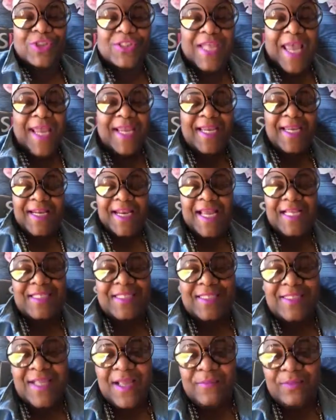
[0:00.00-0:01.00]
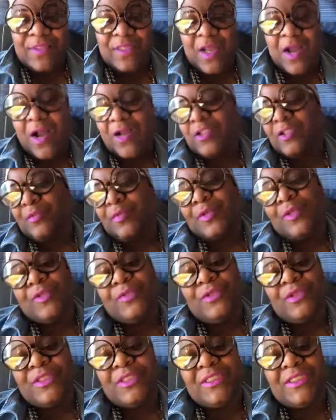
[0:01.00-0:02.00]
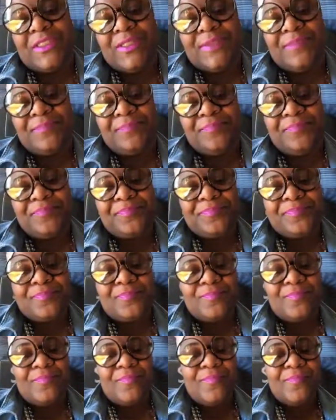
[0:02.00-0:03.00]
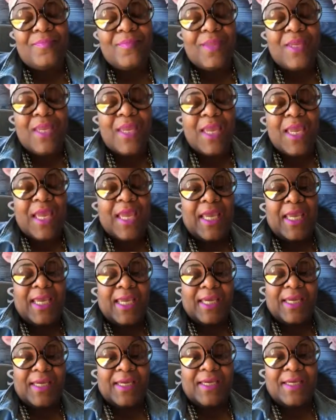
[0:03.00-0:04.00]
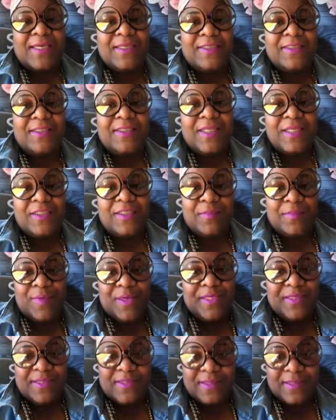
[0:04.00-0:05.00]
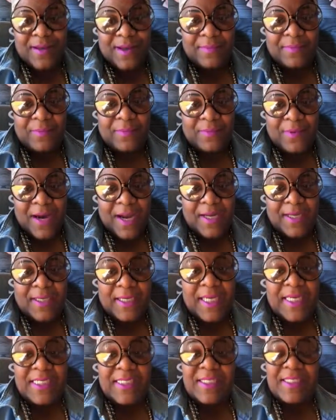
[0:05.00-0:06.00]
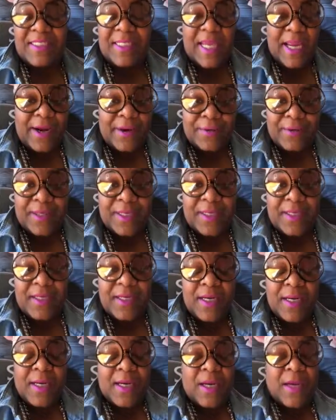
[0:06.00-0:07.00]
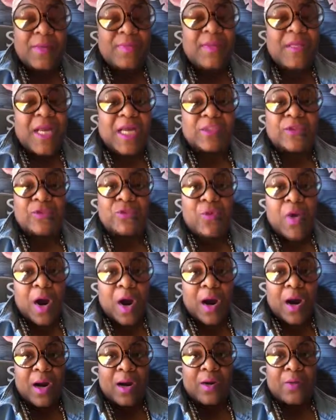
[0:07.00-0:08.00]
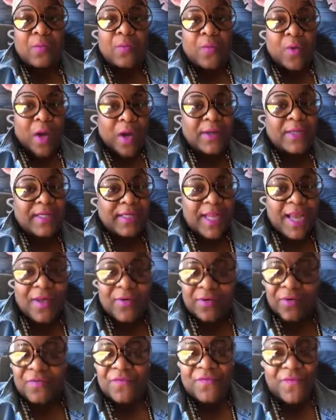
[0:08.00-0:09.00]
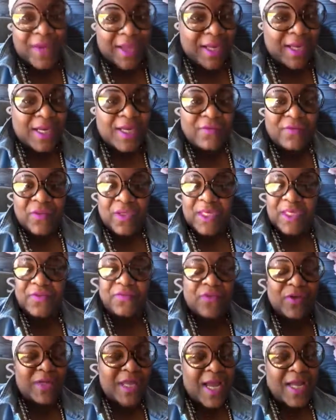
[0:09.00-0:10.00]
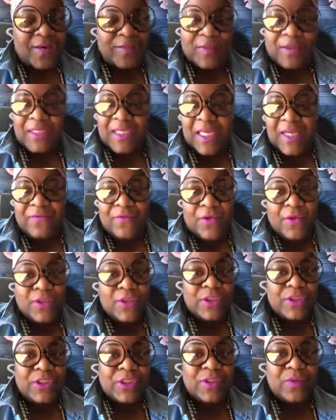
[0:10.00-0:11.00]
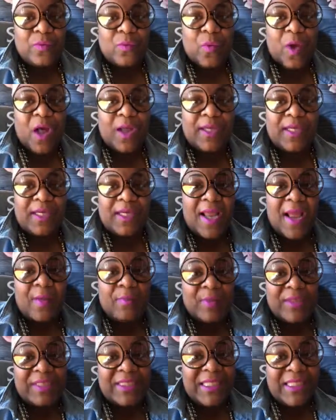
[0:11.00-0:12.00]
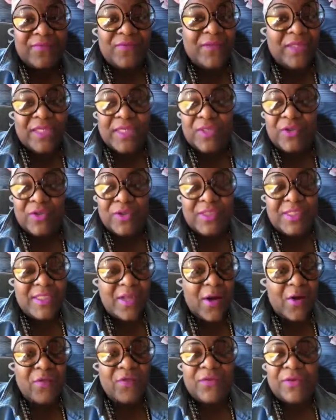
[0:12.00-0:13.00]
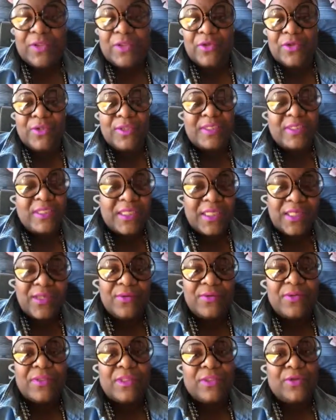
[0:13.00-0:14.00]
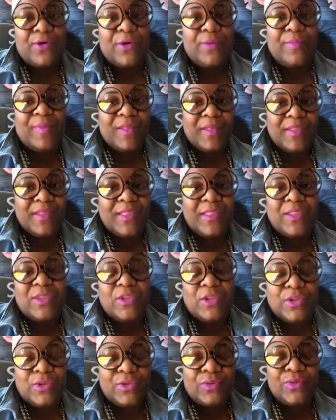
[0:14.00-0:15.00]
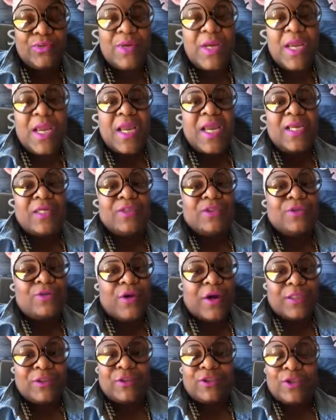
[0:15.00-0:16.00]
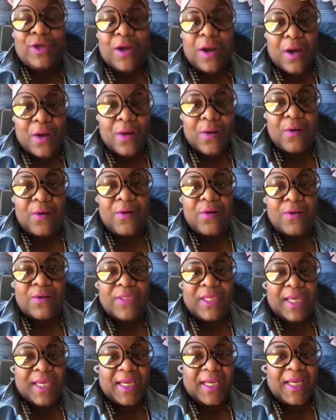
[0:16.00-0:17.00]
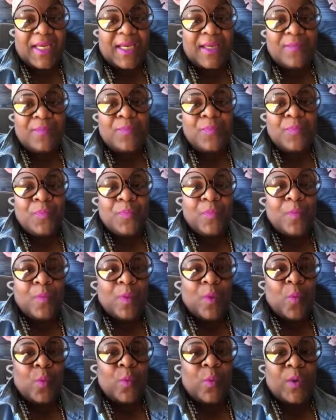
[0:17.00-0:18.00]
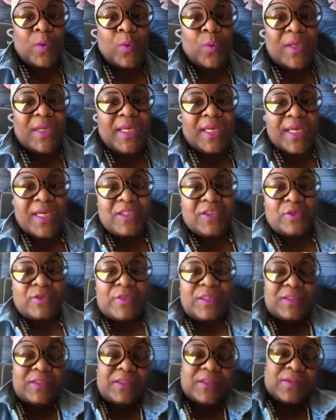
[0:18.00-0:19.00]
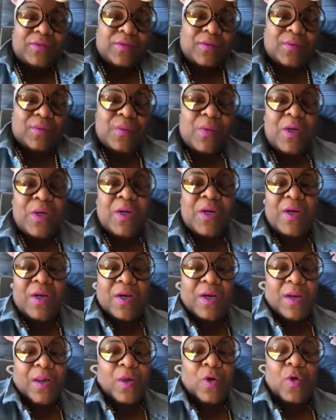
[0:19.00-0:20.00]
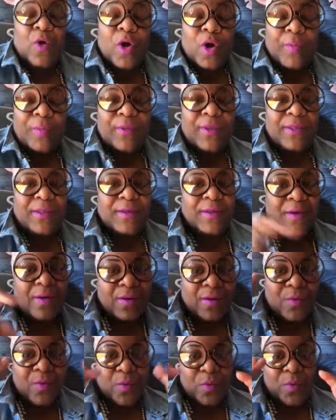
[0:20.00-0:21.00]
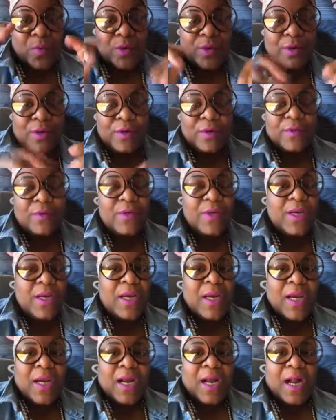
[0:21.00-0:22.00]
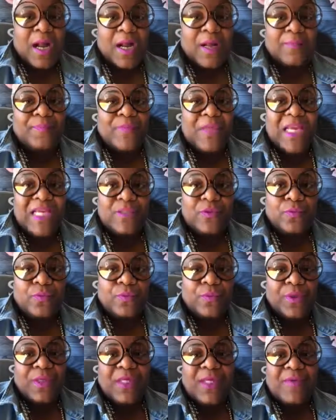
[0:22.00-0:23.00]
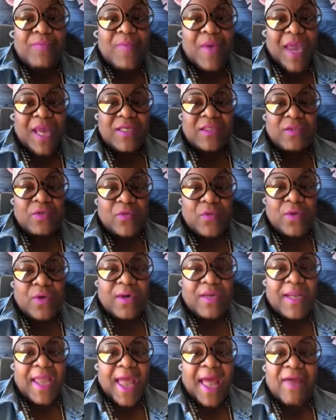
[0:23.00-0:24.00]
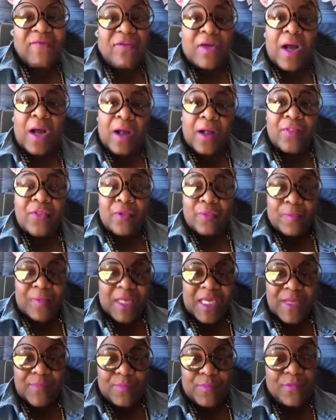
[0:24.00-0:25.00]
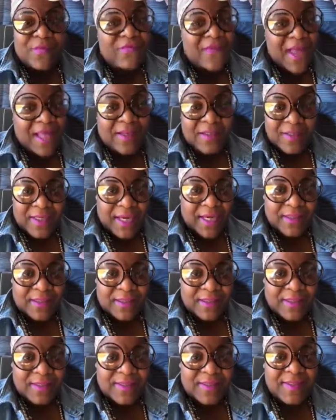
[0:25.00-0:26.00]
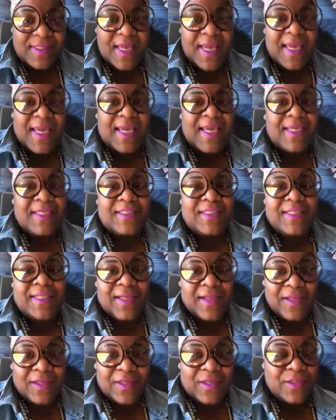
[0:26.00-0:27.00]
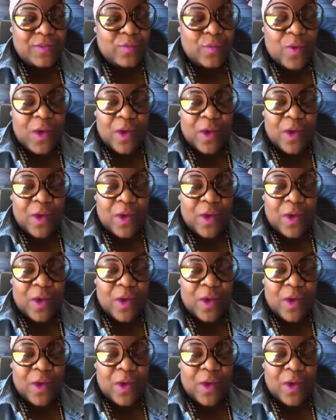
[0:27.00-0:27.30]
taking that step to entrepreneurship. Is such a big step, right? It's scary because you are walking out on faith. And if you're not a believer, you're just walking out believing in yourself and your skills and your ability to start your own. And when we enter into corporate world, it's really based on having other people validate us and tell us